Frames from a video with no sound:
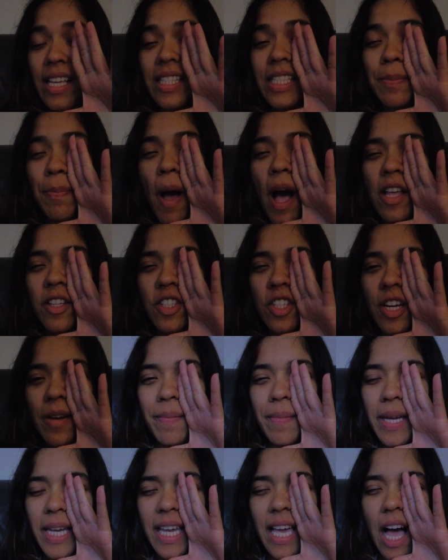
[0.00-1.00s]
Sponsor
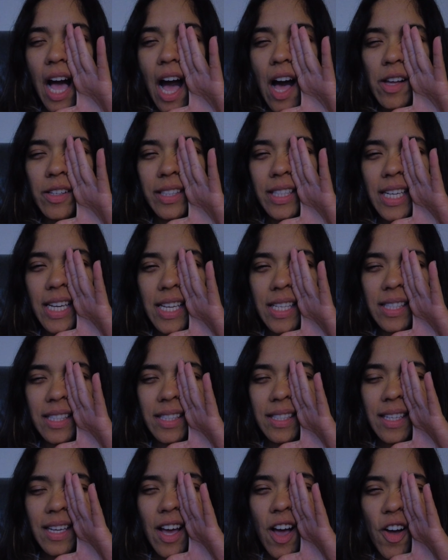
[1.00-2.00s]
me Aldi's.
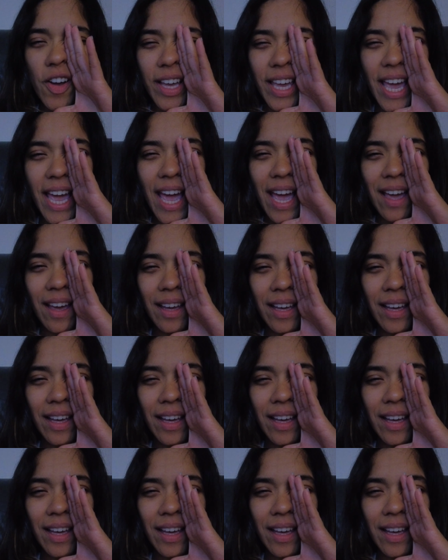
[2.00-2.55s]
Okay.